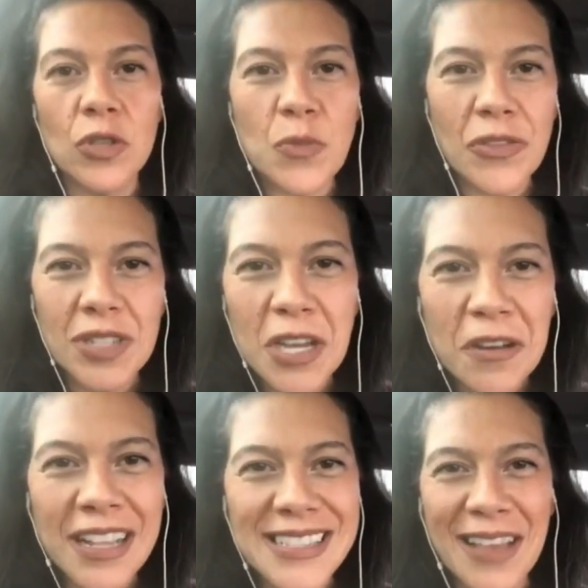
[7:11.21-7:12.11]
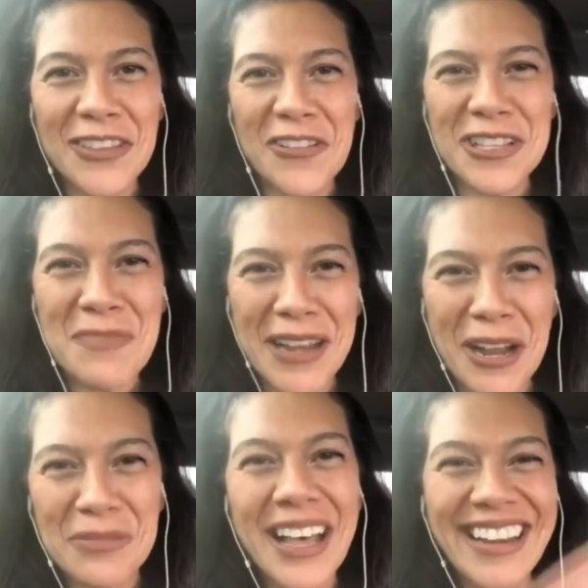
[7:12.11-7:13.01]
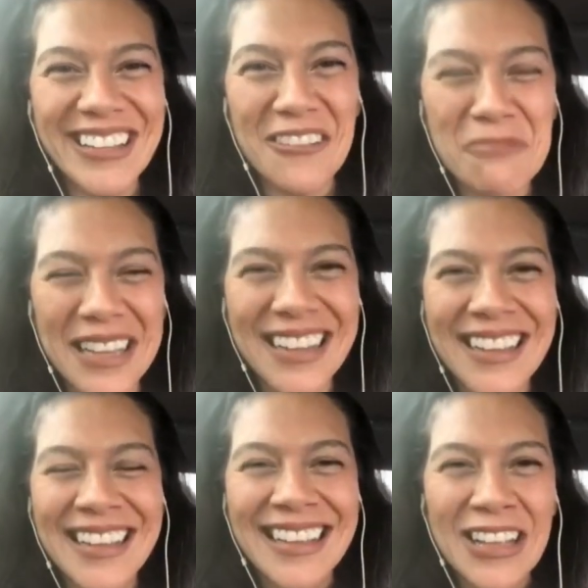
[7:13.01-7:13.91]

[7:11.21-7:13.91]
those breatharians out there, this may not apply to you, but